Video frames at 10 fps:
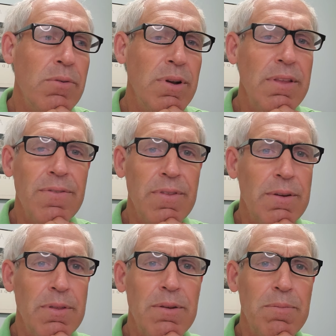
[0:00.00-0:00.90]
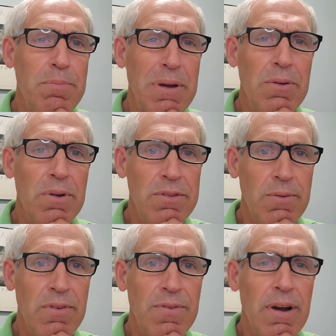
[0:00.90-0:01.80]
really the big ones that
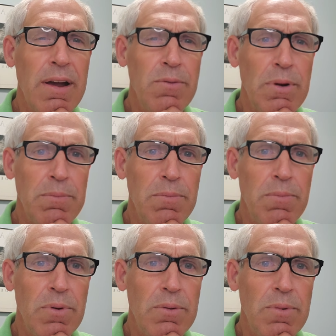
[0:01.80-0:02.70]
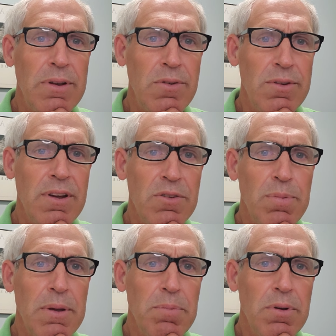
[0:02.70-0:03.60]
we find when we do test
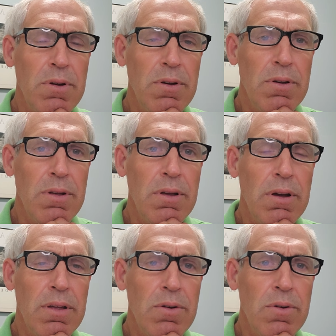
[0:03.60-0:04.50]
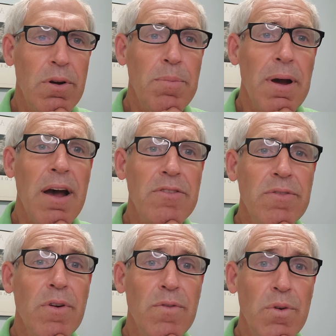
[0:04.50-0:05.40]
people who are
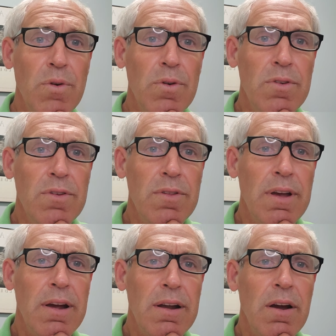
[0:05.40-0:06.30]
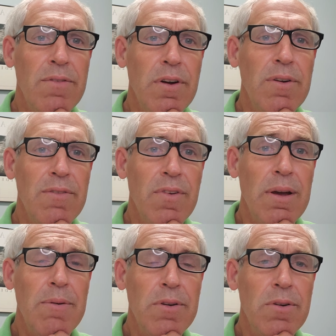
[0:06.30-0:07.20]
positive for foods that are very
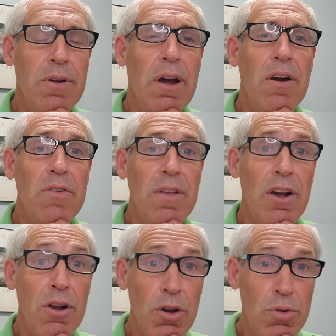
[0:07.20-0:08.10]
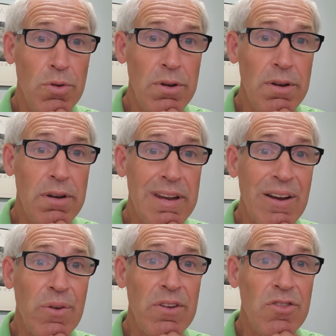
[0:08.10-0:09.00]
inflammatory are gluten,
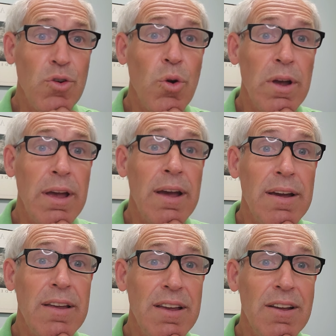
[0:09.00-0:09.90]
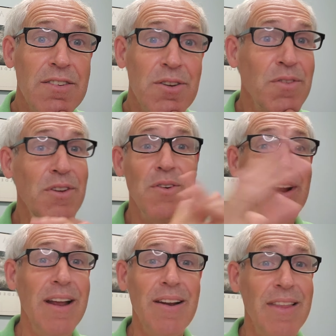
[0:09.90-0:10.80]
dairy, soy, egg, and yeast. So if you do
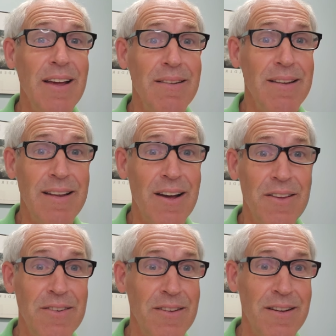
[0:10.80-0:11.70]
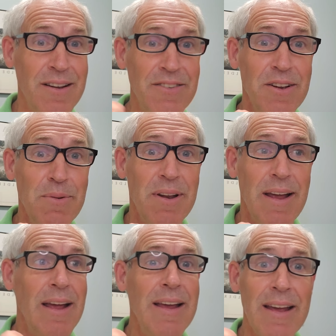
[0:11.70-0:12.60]
anything, listening to me
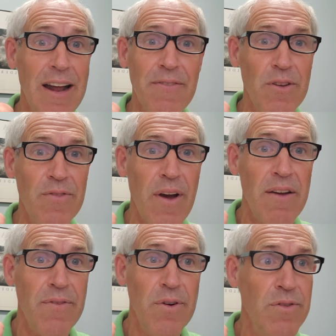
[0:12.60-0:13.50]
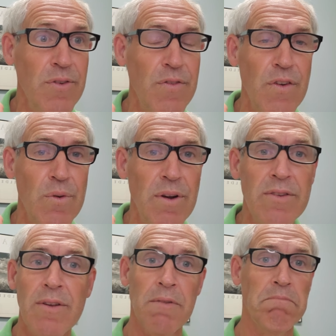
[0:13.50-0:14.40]
today, get out those 5 foods for a few weeks,